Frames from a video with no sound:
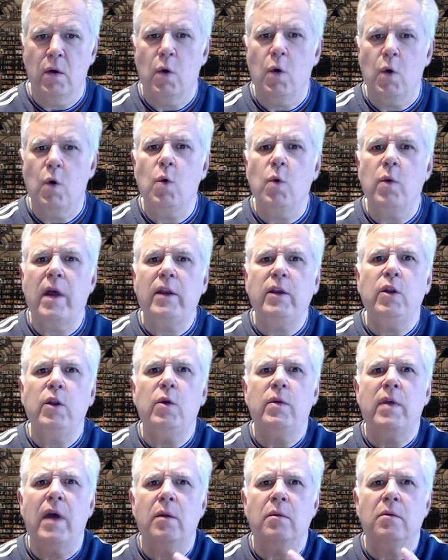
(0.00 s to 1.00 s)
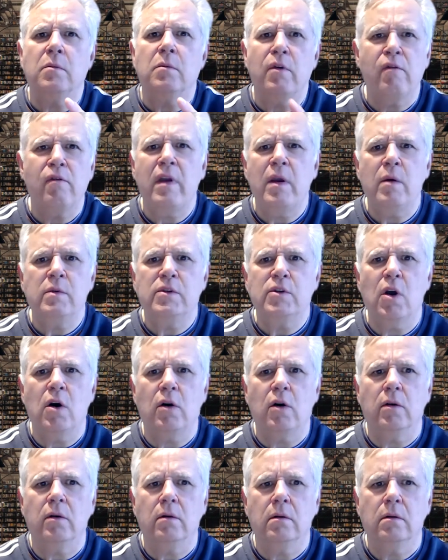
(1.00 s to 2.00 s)
All they knew that Maria was
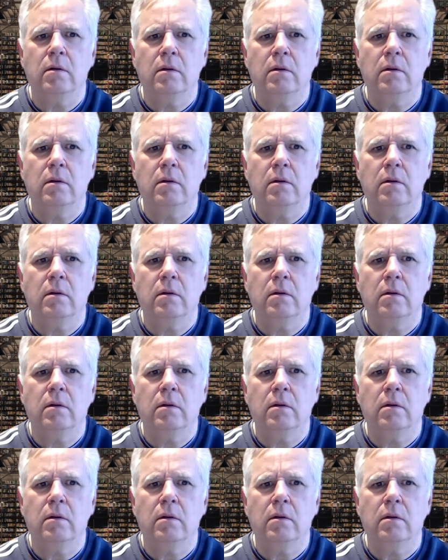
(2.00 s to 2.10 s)
gone,